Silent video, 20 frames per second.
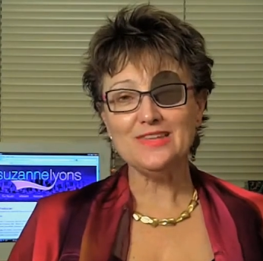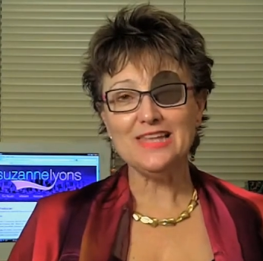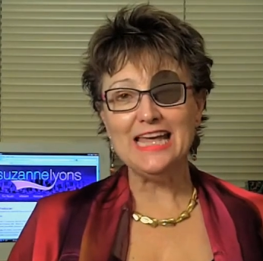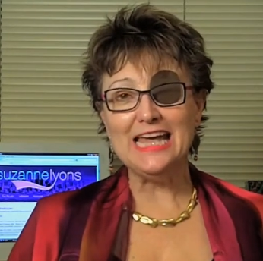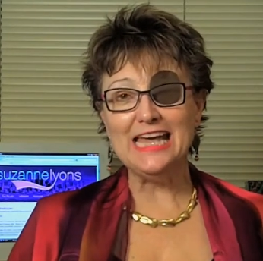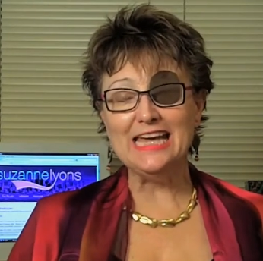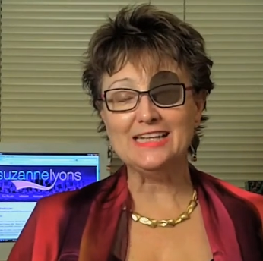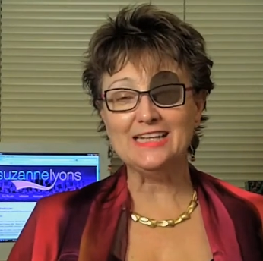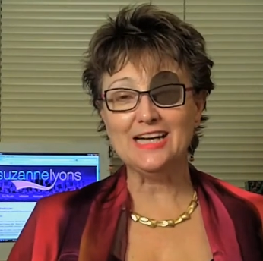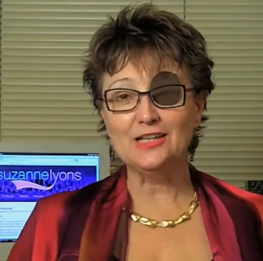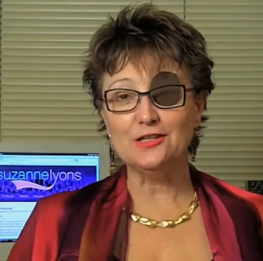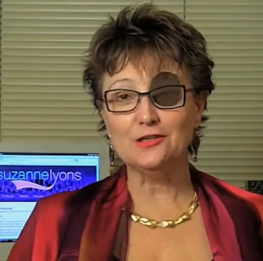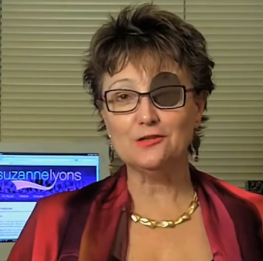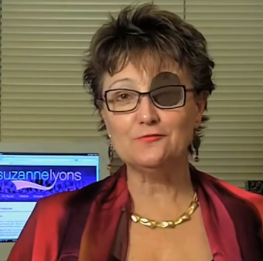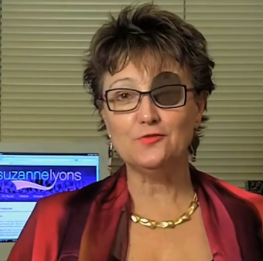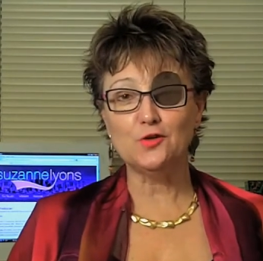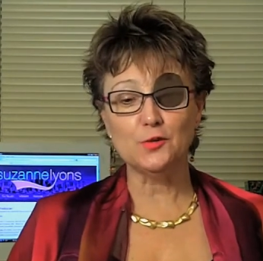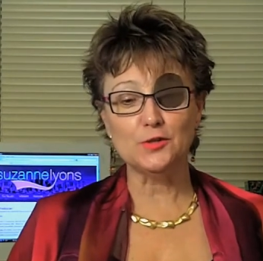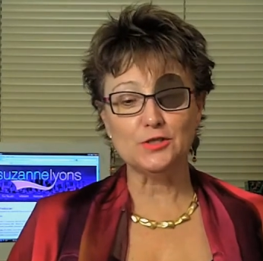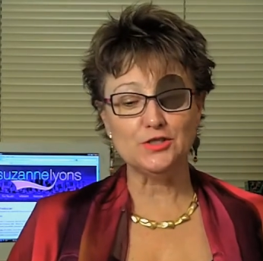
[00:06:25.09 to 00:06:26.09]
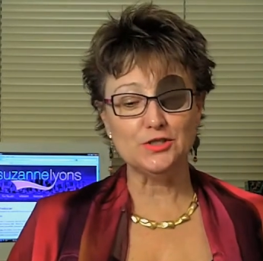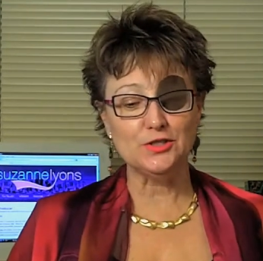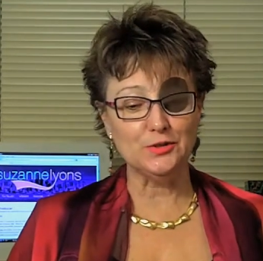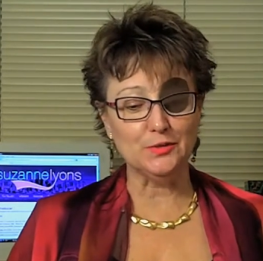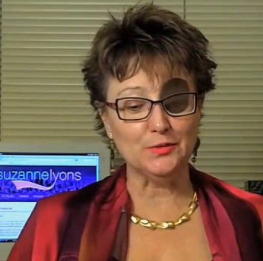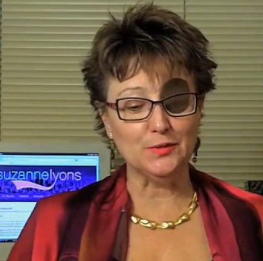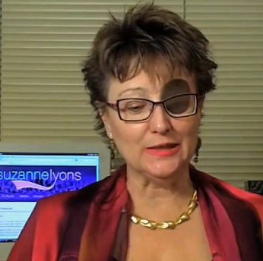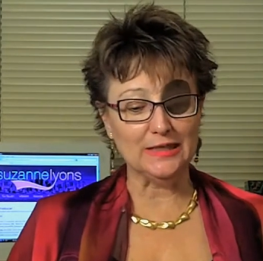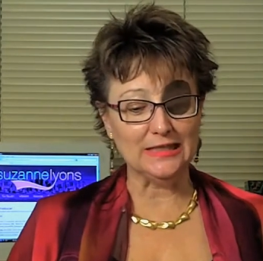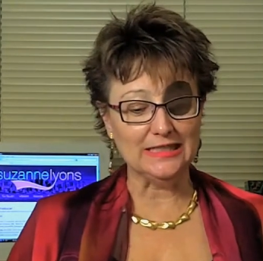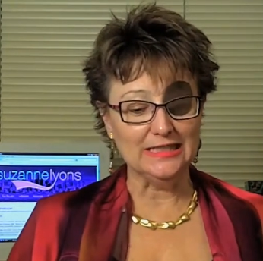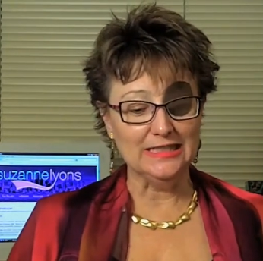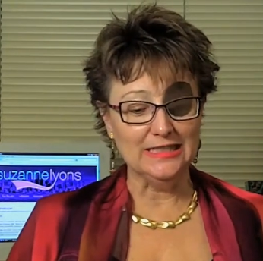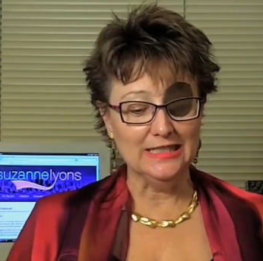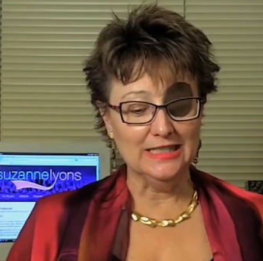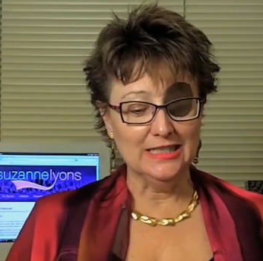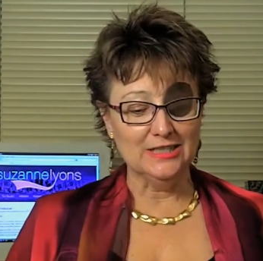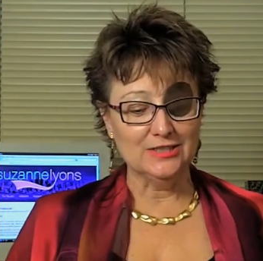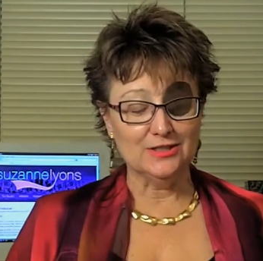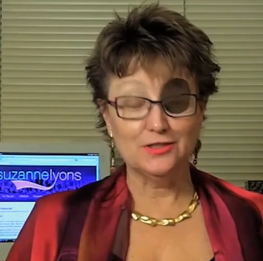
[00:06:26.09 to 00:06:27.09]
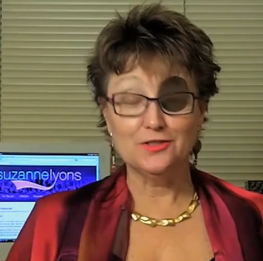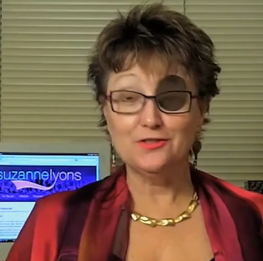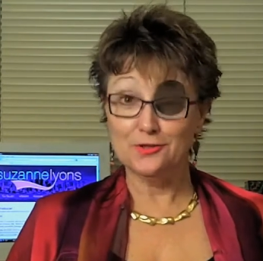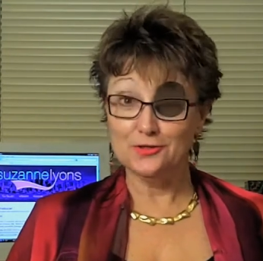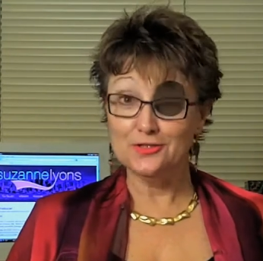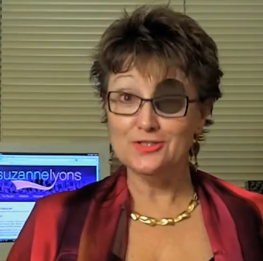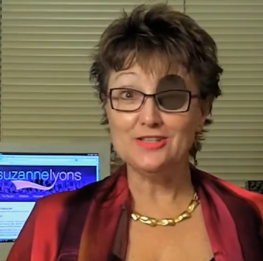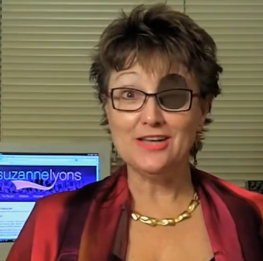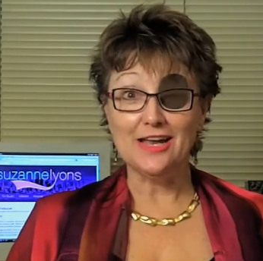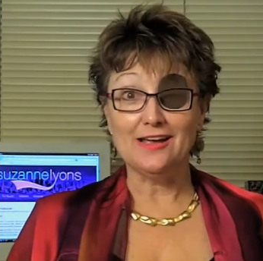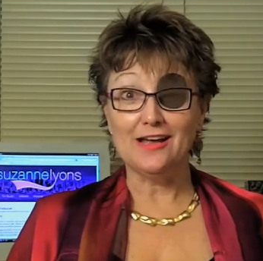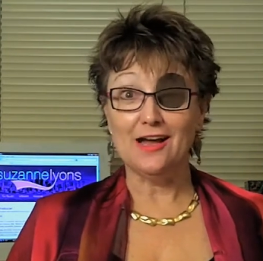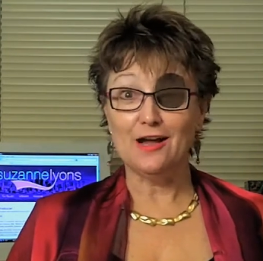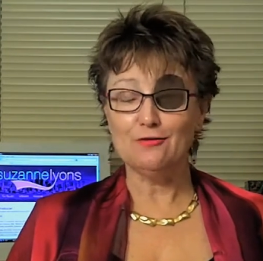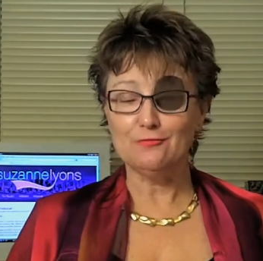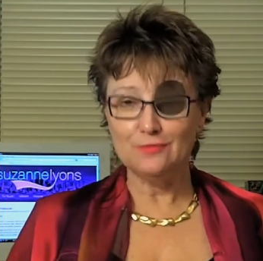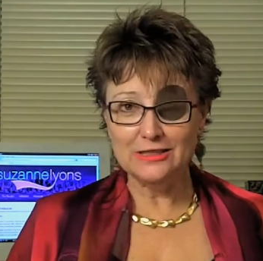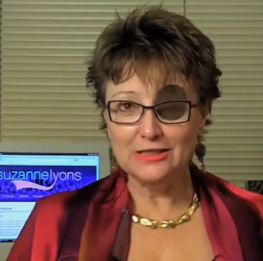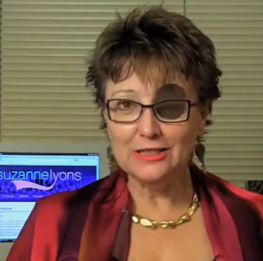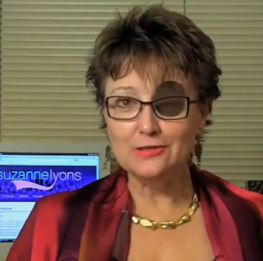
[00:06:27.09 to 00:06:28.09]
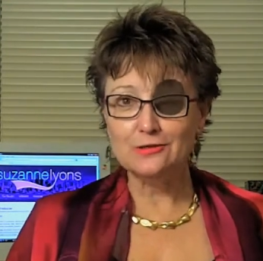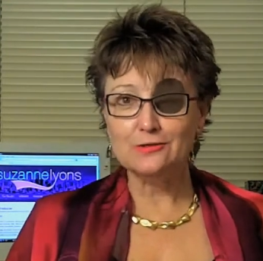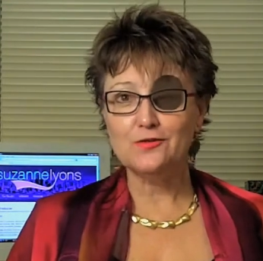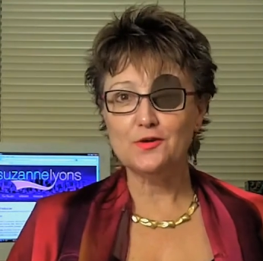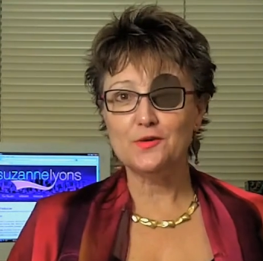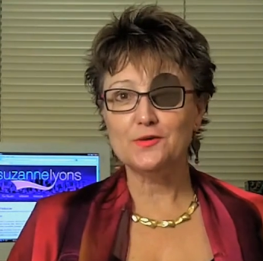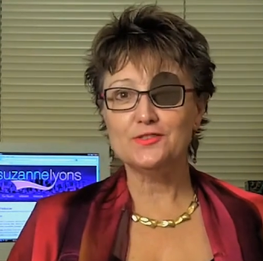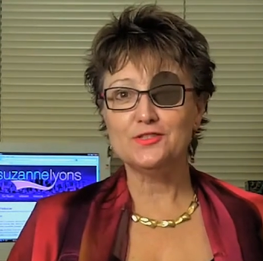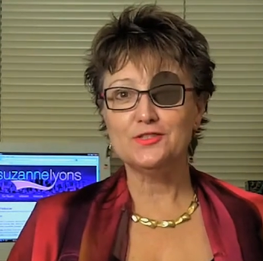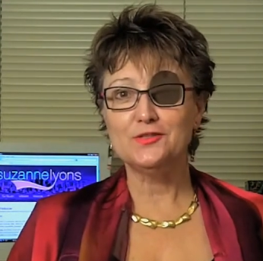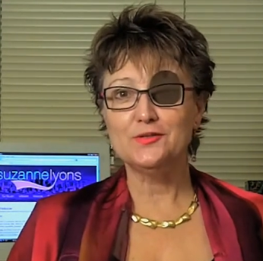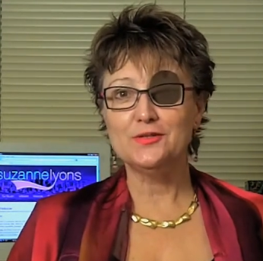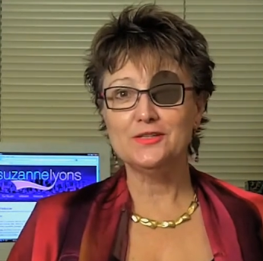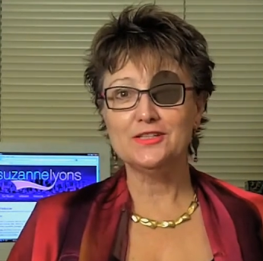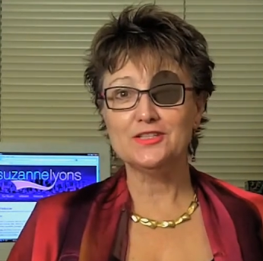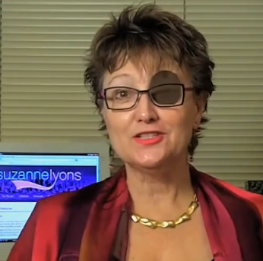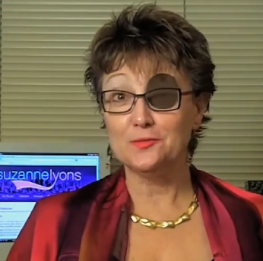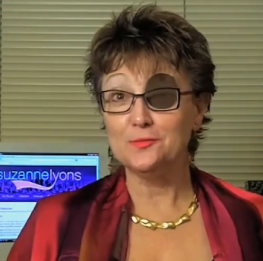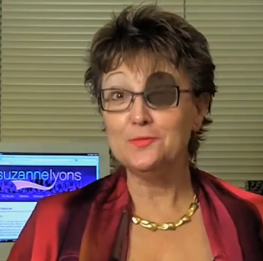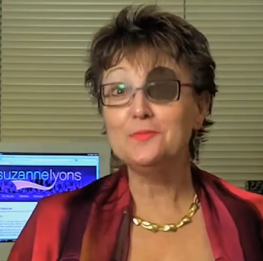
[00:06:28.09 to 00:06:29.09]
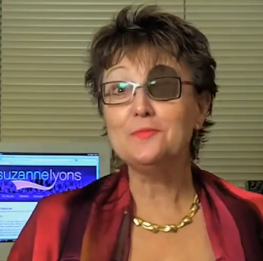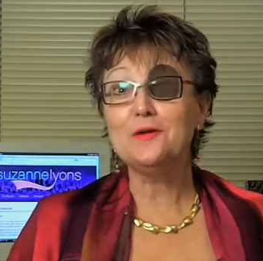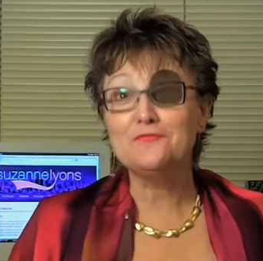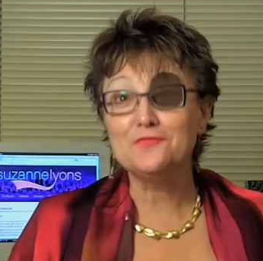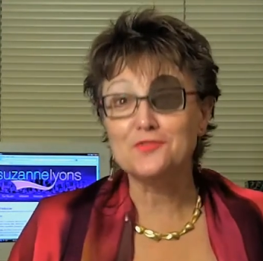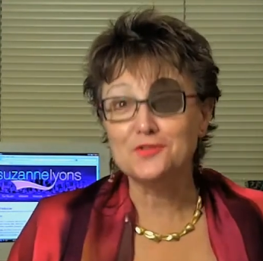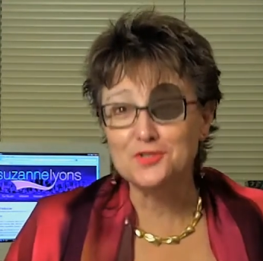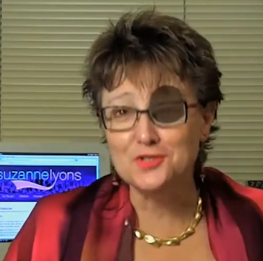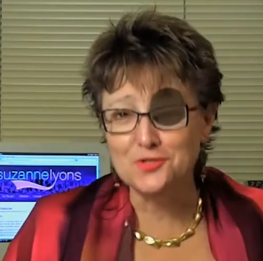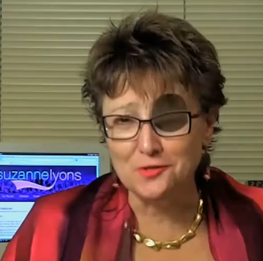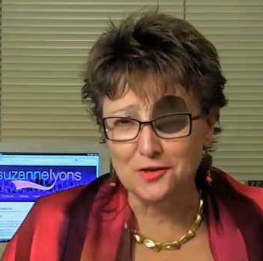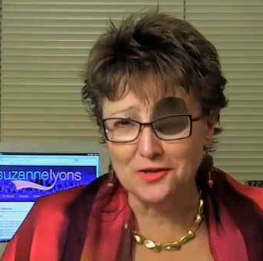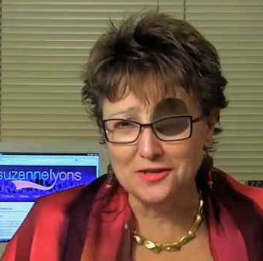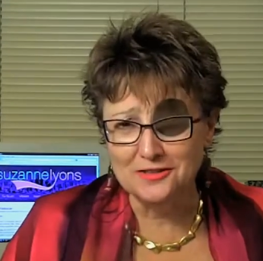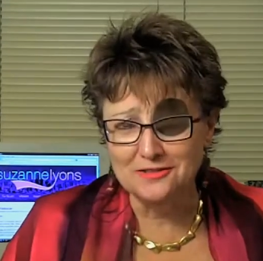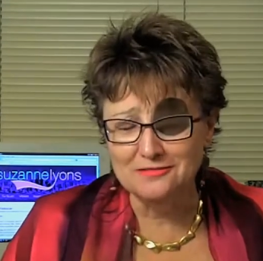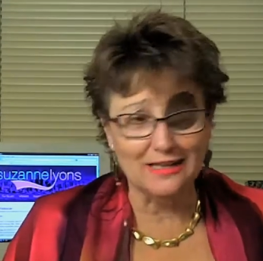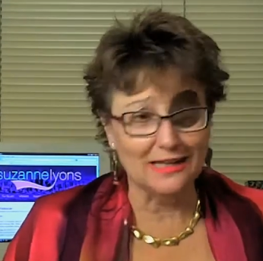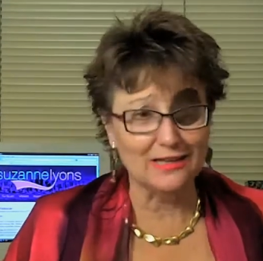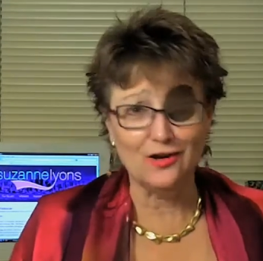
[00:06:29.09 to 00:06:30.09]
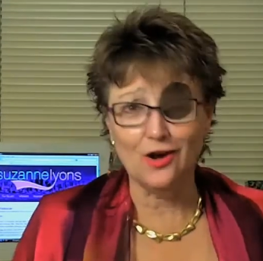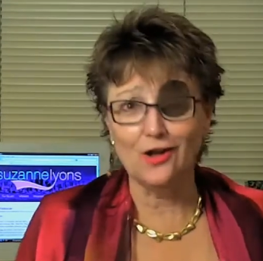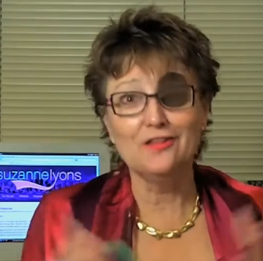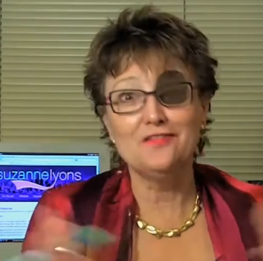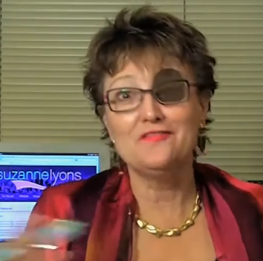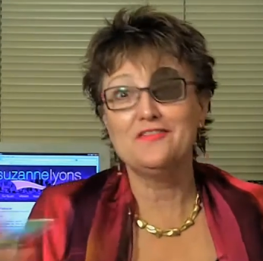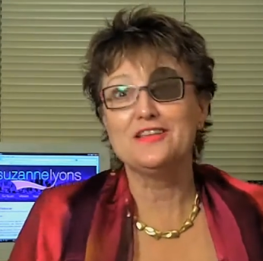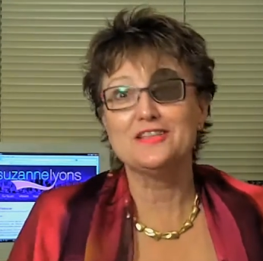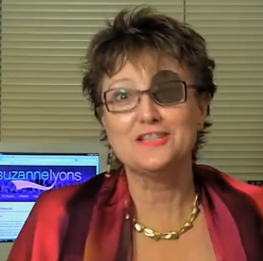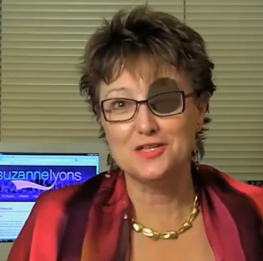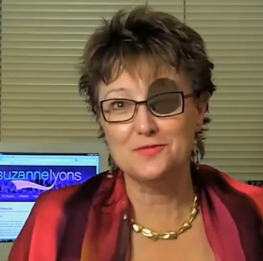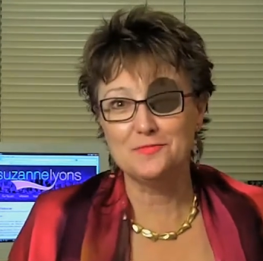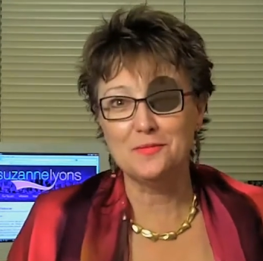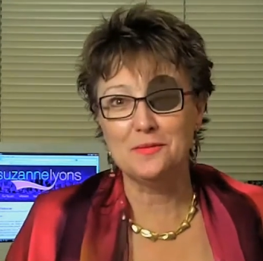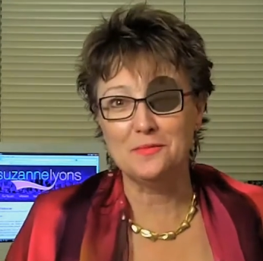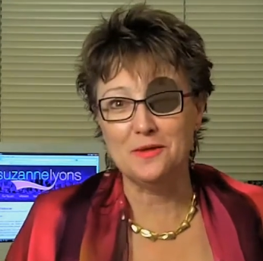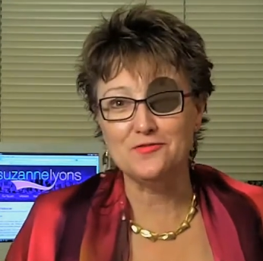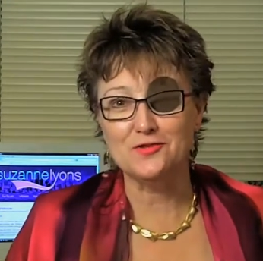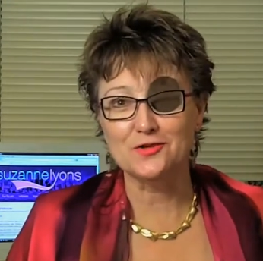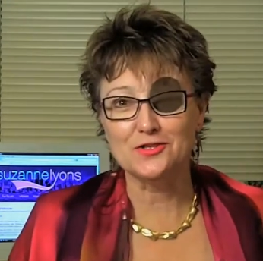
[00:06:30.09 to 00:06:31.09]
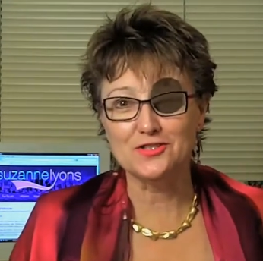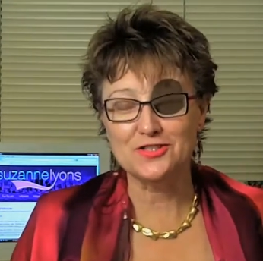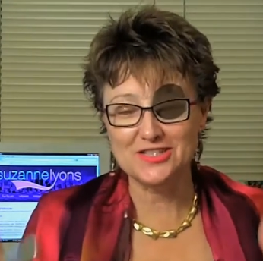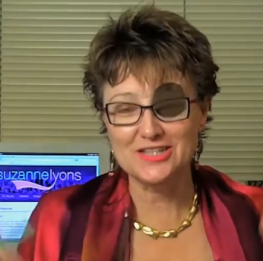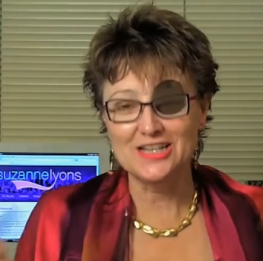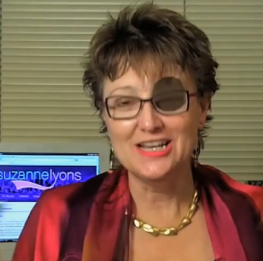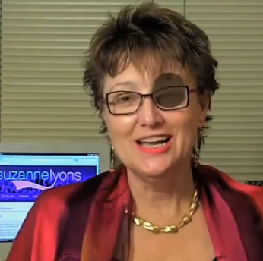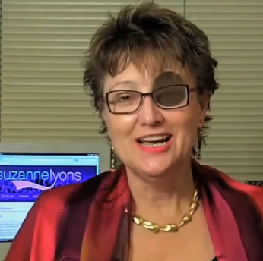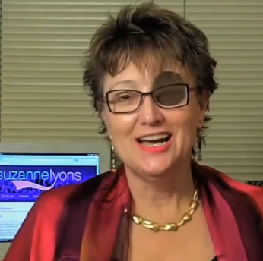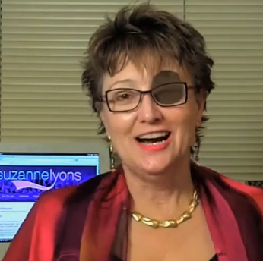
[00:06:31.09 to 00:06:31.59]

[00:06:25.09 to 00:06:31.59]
And I look forward to Thursday. I really look forward to doing this. It'll be my first one. Like all of this has been my first.